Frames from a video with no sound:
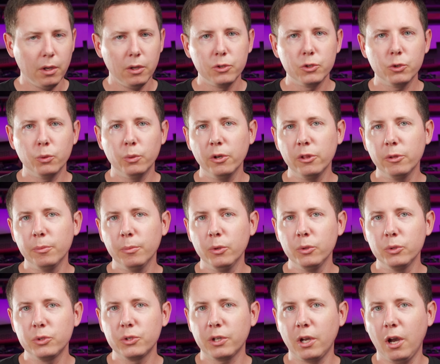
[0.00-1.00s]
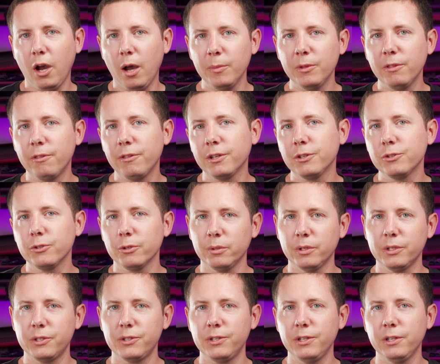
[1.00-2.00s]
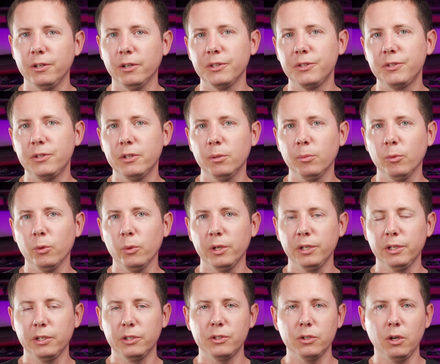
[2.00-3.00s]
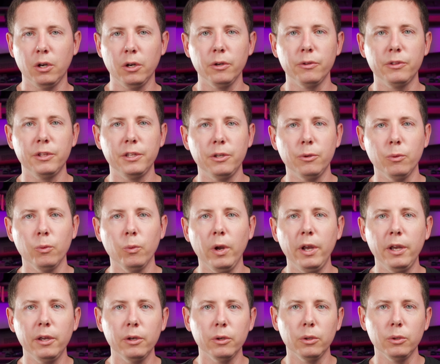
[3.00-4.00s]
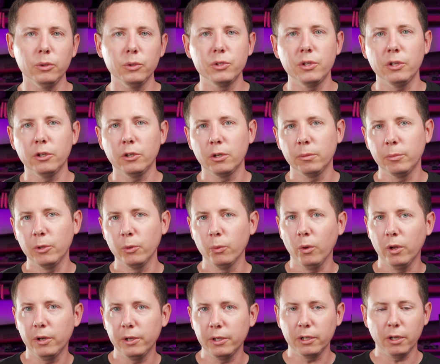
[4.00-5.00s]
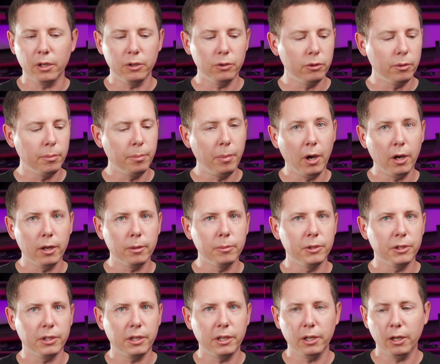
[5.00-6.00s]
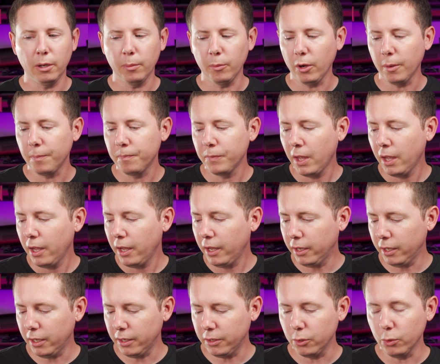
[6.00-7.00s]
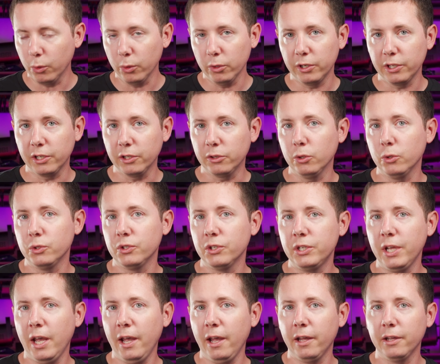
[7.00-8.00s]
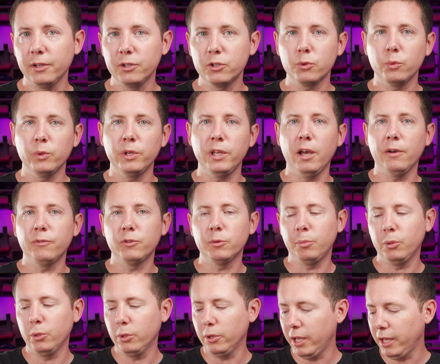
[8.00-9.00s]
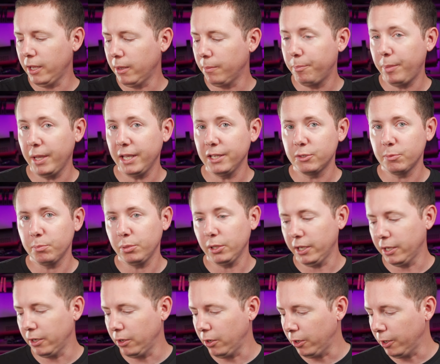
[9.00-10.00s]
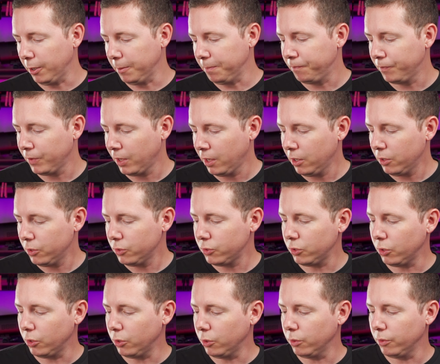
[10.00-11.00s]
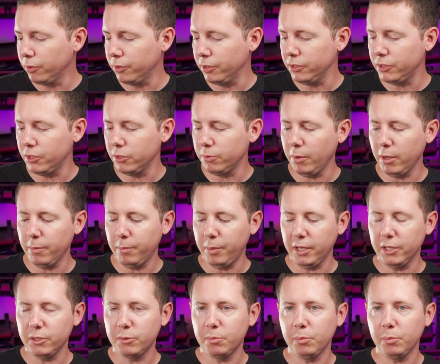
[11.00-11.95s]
So one of the most common things you're going to see on cinema rigs are the rails that are going to be running under the bottom of the camera. And in order to get those attached, we have to put a base plate on. So this is my base